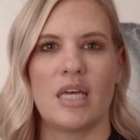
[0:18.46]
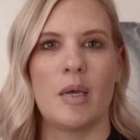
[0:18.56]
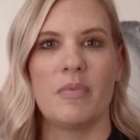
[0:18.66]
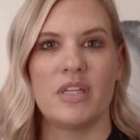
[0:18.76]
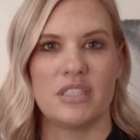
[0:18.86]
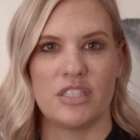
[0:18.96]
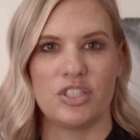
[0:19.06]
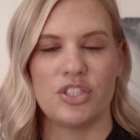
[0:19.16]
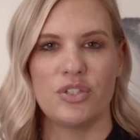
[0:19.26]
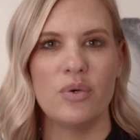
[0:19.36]
up the
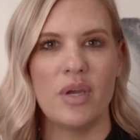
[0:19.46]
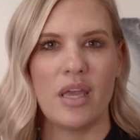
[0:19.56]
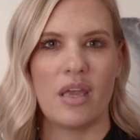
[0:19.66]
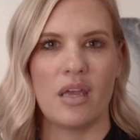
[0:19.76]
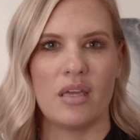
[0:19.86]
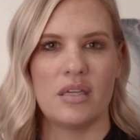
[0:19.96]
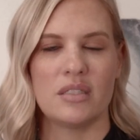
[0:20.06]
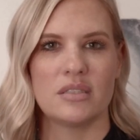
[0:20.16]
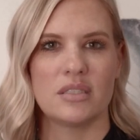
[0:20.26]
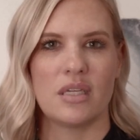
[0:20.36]
tissue
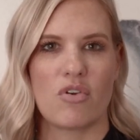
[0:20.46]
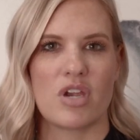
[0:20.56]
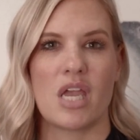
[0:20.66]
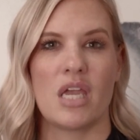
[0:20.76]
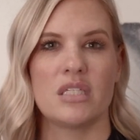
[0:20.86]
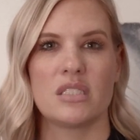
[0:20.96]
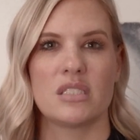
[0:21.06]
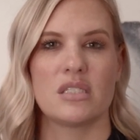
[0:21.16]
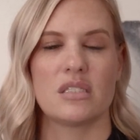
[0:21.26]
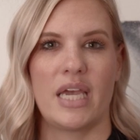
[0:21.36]
and
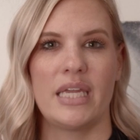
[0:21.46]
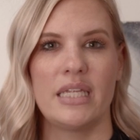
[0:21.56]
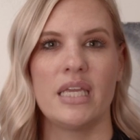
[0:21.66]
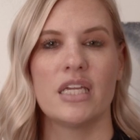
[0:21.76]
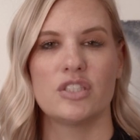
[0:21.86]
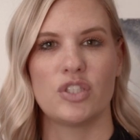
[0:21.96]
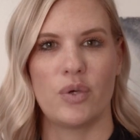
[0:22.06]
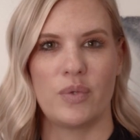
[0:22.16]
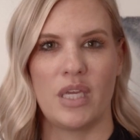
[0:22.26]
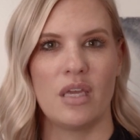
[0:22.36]
creates tightening and
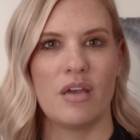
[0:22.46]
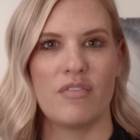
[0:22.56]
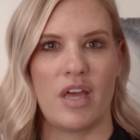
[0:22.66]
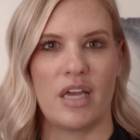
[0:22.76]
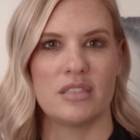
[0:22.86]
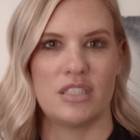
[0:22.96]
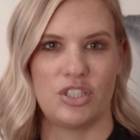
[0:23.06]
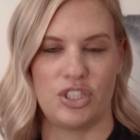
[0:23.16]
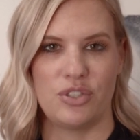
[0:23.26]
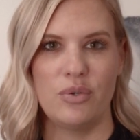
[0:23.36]
toning of that
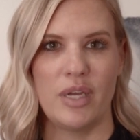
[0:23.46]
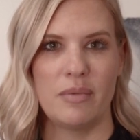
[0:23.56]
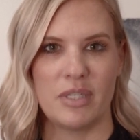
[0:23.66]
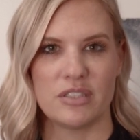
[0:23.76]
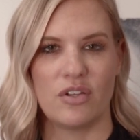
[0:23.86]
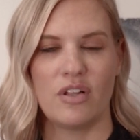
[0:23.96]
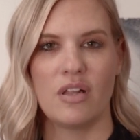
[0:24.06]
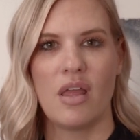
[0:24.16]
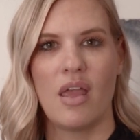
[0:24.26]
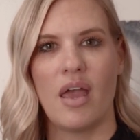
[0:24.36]
tissue and muscle,
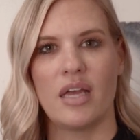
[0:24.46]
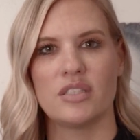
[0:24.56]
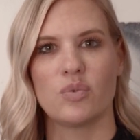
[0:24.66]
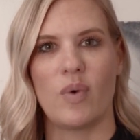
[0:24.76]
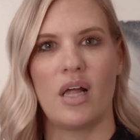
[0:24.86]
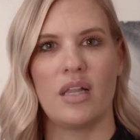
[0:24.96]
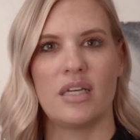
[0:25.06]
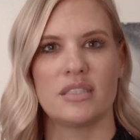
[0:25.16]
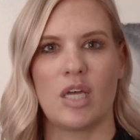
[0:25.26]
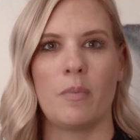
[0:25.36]
as well
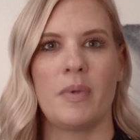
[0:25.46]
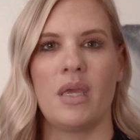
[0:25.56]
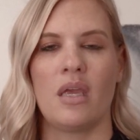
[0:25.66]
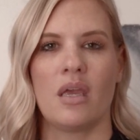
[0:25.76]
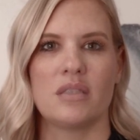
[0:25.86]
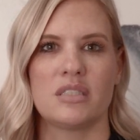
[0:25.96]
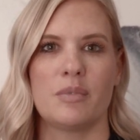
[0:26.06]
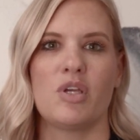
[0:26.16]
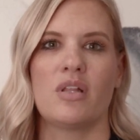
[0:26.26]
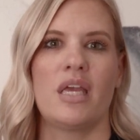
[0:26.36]
as helping
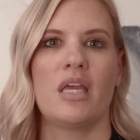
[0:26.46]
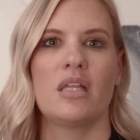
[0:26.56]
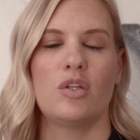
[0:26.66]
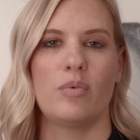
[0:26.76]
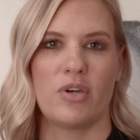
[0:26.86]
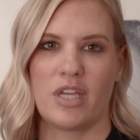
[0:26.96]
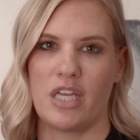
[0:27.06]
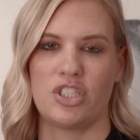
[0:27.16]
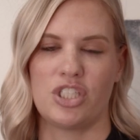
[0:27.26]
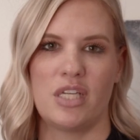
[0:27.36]
stimulate
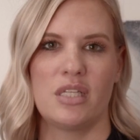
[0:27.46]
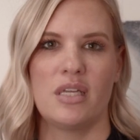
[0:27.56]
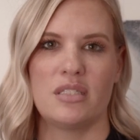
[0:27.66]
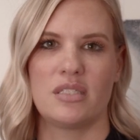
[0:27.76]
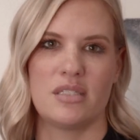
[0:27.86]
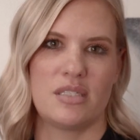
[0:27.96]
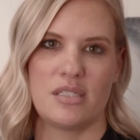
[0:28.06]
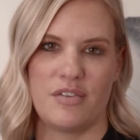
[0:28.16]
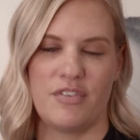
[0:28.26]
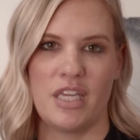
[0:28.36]
lubrication and
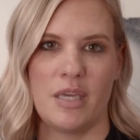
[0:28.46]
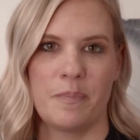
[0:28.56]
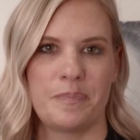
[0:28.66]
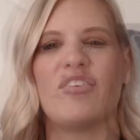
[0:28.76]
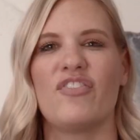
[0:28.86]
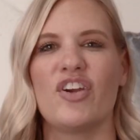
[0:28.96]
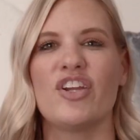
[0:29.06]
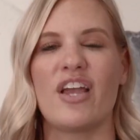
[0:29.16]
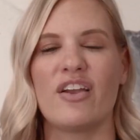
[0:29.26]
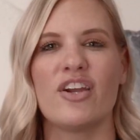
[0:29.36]
sensitivity. For
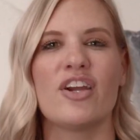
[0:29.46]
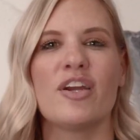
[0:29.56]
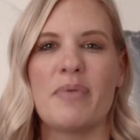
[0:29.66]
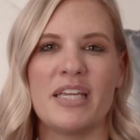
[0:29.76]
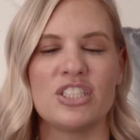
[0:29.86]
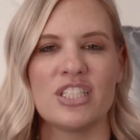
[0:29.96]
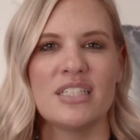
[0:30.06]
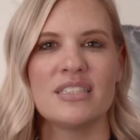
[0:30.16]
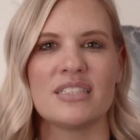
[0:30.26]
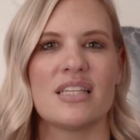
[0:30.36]
younger
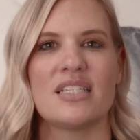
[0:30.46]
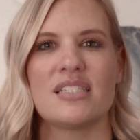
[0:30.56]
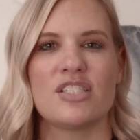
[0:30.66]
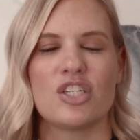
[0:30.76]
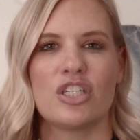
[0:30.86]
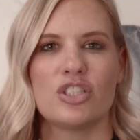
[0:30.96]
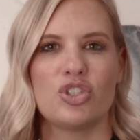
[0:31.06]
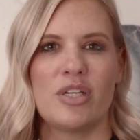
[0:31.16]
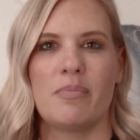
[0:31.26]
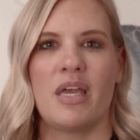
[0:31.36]
patients, this is a good
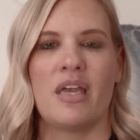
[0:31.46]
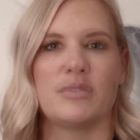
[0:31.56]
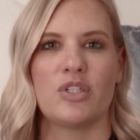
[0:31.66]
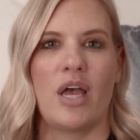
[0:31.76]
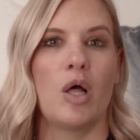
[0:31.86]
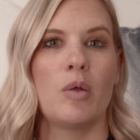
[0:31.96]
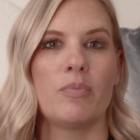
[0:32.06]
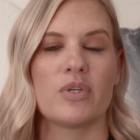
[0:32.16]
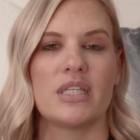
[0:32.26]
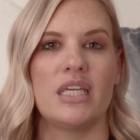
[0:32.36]
treatment to
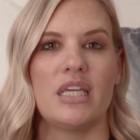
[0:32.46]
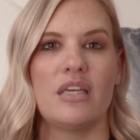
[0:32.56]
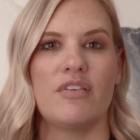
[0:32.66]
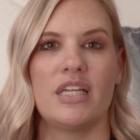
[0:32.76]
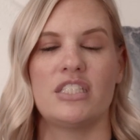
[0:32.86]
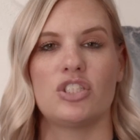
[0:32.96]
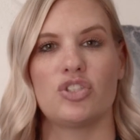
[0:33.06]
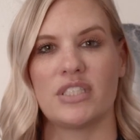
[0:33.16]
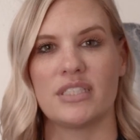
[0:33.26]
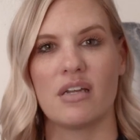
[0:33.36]
help relieve any
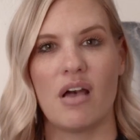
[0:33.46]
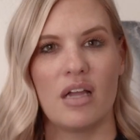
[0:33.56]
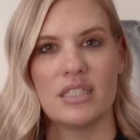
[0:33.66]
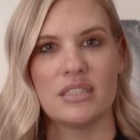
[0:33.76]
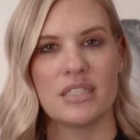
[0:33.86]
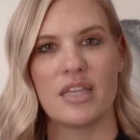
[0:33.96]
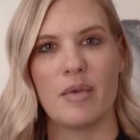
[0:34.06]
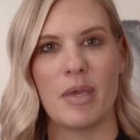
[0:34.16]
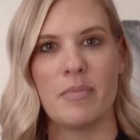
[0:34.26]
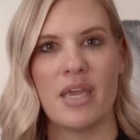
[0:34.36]
stress incontinence that they
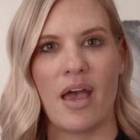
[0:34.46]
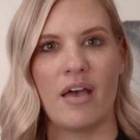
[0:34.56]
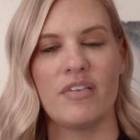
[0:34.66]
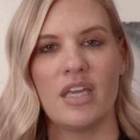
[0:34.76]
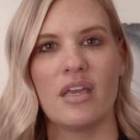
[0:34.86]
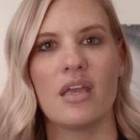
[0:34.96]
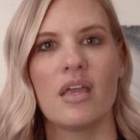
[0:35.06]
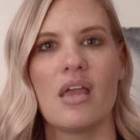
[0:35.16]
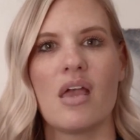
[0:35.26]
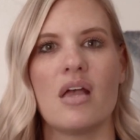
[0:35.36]
may be having,
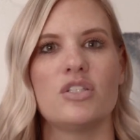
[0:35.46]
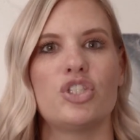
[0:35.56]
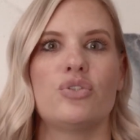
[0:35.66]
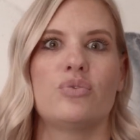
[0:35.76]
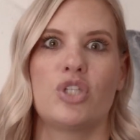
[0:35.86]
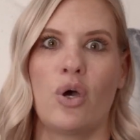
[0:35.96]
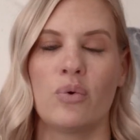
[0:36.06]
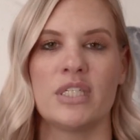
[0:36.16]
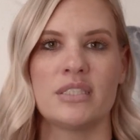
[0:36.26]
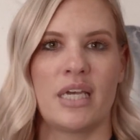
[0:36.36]
to
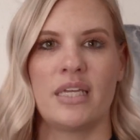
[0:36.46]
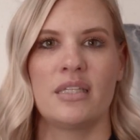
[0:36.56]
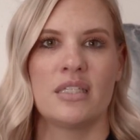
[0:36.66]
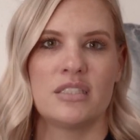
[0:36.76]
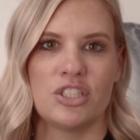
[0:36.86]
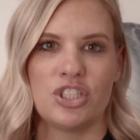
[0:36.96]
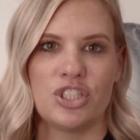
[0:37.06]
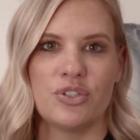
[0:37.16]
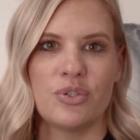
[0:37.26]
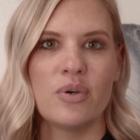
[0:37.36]
tone and tighten the
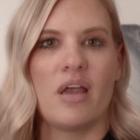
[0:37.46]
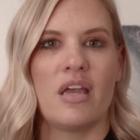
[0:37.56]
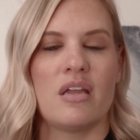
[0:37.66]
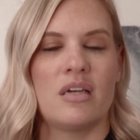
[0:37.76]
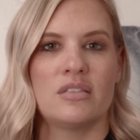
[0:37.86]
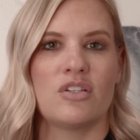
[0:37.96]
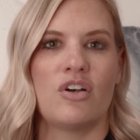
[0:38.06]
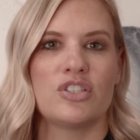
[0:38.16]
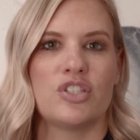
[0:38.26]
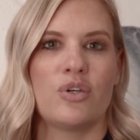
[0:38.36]
tissue, and
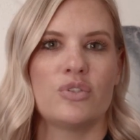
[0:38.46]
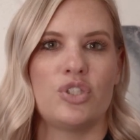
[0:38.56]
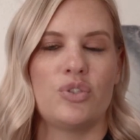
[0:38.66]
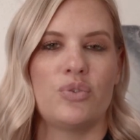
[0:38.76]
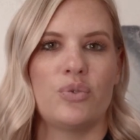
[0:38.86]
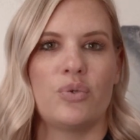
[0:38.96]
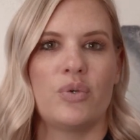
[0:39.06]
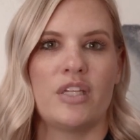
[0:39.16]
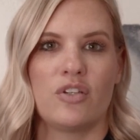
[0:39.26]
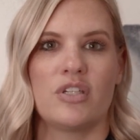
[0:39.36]
also to
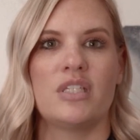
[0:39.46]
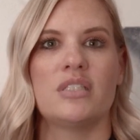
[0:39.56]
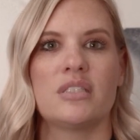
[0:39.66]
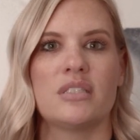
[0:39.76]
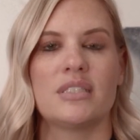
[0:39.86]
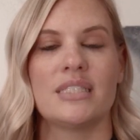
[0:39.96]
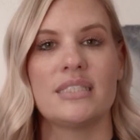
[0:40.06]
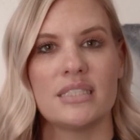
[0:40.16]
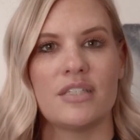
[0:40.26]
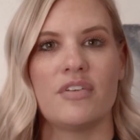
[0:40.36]
increase
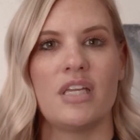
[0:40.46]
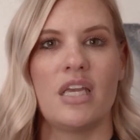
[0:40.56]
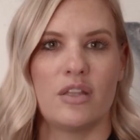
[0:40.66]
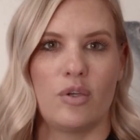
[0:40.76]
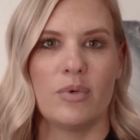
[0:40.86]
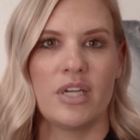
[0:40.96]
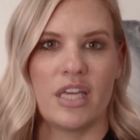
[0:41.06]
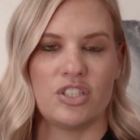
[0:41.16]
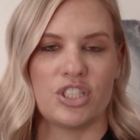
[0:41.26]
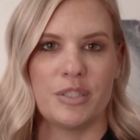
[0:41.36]
sensitivity and
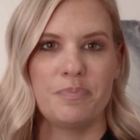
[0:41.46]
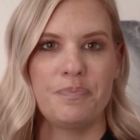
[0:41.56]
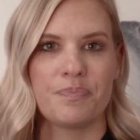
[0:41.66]
lubrication.